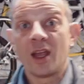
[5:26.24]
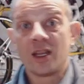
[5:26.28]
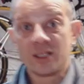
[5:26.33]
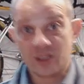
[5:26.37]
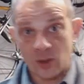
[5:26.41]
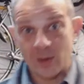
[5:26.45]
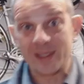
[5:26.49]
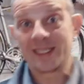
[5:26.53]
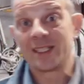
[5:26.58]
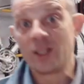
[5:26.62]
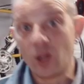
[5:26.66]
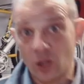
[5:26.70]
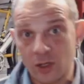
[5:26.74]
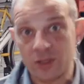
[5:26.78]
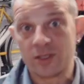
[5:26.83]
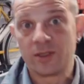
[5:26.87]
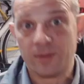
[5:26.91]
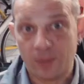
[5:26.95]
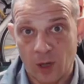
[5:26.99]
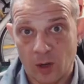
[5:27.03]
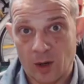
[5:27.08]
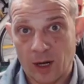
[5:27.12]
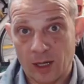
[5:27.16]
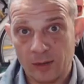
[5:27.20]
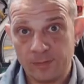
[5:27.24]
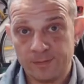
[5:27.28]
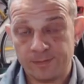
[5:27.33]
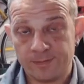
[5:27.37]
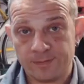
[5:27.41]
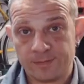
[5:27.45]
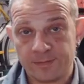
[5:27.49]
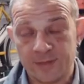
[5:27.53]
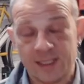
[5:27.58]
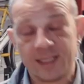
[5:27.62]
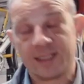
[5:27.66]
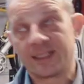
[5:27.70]
So it's not tomorrow.
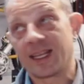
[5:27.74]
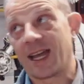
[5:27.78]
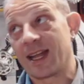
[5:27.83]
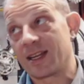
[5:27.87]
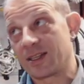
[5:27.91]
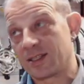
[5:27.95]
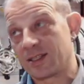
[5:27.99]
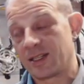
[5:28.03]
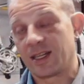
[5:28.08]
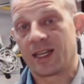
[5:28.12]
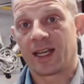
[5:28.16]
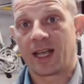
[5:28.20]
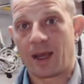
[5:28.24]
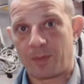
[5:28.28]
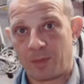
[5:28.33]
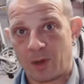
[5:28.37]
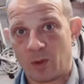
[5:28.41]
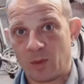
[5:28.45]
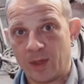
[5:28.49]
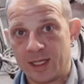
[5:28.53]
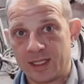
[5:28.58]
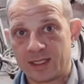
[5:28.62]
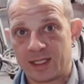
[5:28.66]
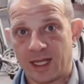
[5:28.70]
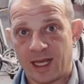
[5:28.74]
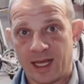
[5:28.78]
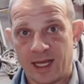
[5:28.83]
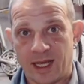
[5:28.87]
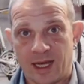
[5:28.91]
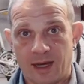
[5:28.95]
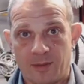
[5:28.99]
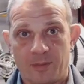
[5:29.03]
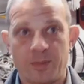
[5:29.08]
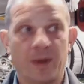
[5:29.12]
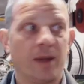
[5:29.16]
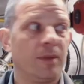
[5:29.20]
It's actually a couple of weeks later.
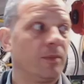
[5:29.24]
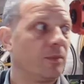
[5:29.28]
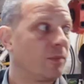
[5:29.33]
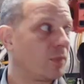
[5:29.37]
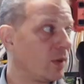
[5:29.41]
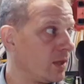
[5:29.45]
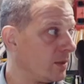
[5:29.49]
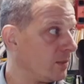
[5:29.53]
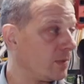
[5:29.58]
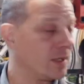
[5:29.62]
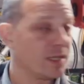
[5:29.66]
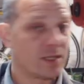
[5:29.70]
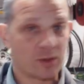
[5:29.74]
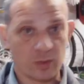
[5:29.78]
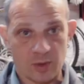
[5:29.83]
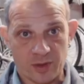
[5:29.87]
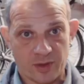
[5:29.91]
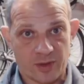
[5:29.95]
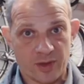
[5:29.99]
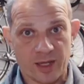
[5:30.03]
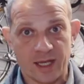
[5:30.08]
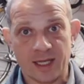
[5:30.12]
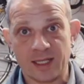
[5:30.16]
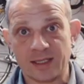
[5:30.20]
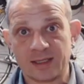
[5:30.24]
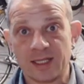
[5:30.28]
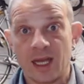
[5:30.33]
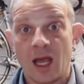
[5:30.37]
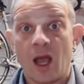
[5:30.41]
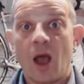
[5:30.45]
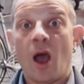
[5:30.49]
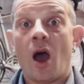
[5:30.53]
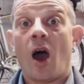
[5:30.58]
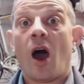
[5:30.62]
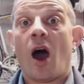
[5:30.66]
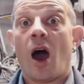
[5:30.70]
I've been pretty busy with things.
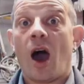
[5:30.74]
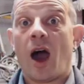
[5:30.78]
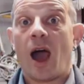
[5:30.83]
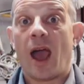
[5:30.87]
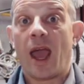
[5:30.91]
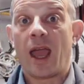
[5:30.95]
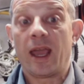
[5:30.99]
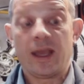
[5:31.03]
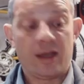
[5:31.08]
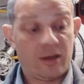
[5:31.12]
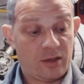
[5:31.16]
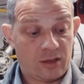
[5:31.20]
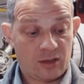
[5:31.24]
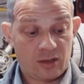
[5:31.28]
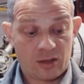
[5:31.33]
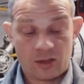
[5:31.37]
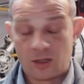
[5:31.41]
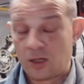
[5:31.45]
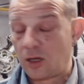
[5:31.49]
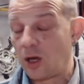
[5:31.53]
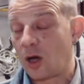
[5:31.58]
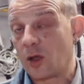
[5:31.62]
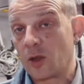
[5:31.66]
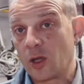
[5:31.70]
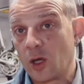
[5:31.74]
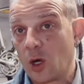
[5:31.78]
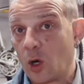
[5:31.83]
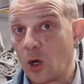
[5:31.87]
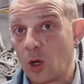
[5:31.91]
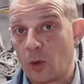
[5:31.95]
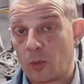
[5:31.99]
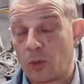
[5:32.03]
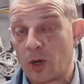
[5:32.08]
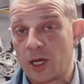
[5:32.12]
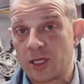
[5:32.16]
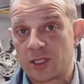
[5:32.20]
I got the
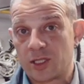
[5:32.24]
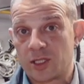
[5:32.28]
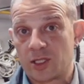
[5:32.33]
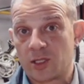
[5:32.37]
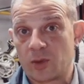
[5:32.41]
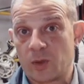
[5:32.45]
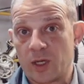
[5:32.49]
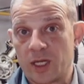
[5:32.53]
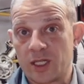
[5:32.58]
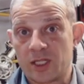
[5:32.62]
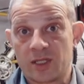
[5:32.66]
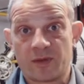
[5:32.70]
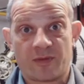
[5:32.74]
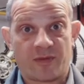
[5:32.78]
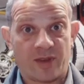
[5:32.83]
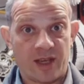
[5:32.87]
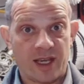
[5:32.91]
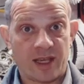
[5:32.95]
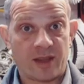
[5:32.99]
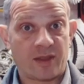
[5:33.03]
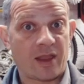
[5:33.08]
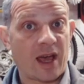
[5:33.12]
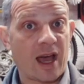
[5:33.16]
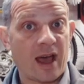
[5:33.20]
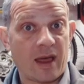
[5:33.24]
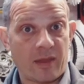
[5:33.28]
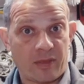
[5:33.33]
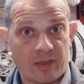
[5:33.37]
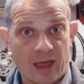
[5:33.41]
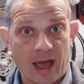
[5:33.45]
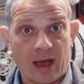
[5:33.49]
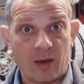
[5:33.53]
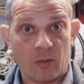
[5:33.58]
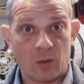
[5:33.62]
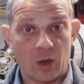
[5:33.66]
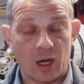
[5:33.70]
oil pressure switch, fitted
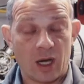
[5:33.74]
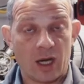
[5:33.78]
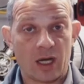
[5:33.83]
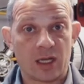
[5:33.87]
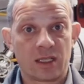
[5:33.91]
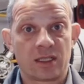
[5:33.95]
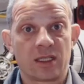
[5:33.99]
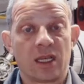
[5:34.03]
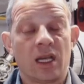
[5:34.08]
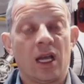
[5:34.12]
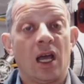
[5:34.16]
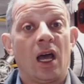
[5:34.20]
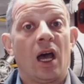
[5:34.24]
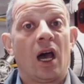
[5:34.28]
that works.